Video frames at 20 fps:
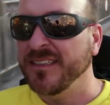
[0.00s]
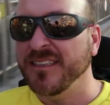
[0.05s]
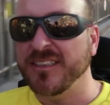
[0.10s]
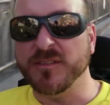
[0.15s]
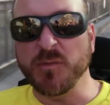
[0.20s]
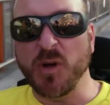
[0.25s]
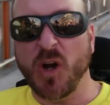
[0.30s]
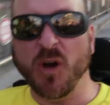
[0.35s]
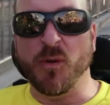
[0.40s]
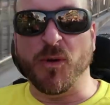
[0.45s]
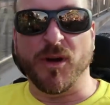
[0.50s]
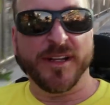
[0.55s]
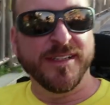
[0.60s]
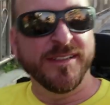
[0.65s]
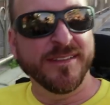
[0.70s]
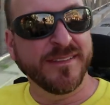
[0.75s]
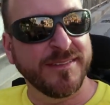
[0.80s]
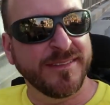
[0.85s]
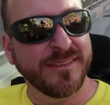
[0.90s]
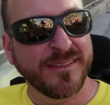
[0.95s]
small
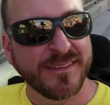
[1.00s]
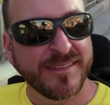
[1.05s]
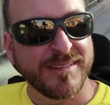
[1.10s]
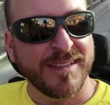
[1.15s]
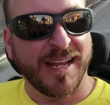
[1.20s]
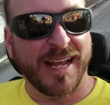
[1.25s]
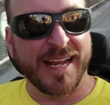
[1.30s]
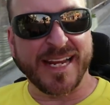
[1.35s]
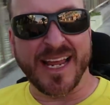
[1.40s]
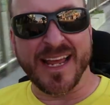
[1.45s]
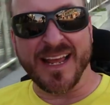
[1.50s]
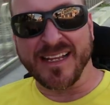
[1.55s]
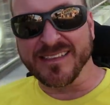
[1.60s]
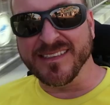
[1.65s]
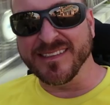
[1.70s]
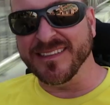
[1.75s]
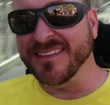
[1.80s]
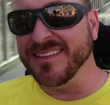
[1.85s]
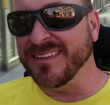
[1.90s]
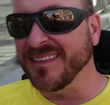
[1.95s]
one. I
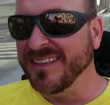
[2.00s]
guess.